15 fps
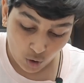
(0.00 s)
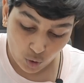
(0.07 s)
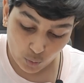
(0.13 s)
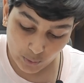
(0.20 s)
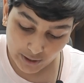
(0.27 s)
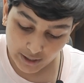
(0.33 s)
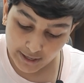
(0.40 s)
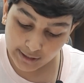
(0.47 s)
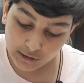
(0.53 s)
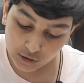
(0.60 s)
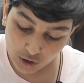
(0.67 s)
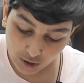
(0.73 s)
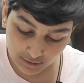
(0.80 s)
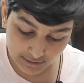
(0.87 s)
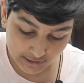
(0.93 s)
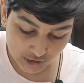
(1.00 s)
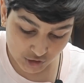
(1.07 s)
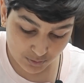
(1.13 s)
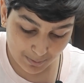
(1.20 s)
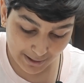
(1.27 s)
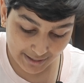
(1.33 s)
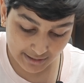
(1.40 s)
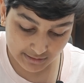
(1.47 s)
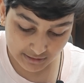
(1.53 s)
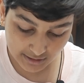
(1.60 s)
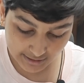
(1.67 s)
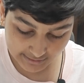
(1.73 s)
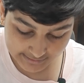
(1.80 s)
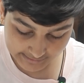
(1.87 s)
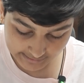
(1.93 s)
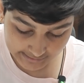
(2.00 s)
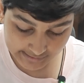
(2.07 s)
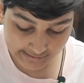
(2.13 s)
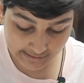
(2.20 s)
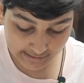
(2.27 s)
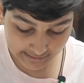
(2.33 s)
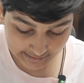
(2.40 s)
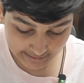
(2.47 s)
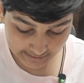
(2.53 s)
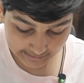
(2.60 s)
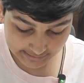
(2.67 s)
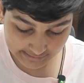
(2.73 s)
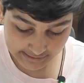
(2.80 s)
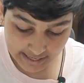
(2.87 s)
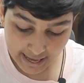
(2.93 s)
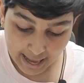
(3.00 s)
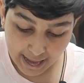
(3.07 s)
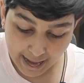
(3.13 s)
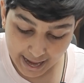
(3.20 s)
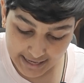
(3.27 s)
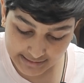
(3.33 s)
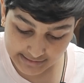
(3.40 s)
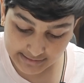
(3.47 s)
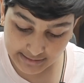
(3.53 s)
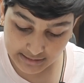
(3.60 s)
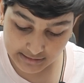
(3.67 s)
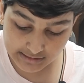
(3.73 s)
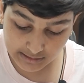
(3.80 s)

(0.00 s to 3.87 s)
who were acknowledged by the existing kings as their